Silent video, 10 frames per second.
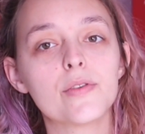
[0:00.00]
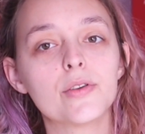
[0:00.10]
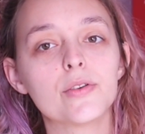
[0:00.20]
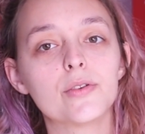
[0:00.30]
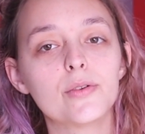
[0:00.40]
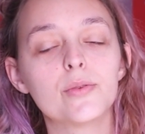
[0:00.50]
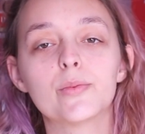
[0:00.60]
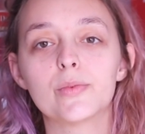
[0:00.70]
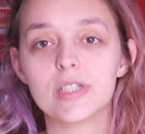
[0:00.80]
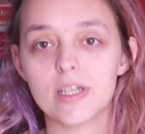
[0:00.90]
the year,
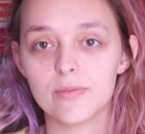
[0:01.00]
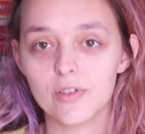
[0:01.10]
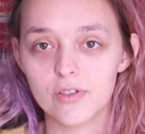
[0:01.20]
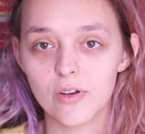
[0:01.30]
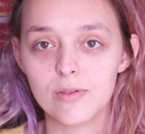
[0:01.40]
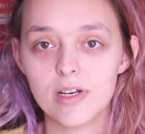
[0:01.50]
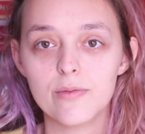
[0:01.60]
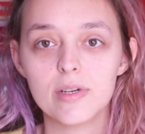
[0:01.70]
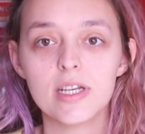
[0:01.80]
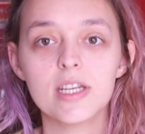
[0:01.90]
which I'm not currently
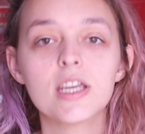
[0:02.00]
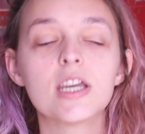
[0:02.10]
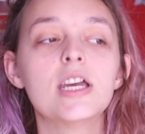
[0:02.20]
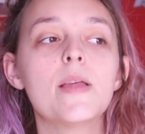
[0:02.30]
reading,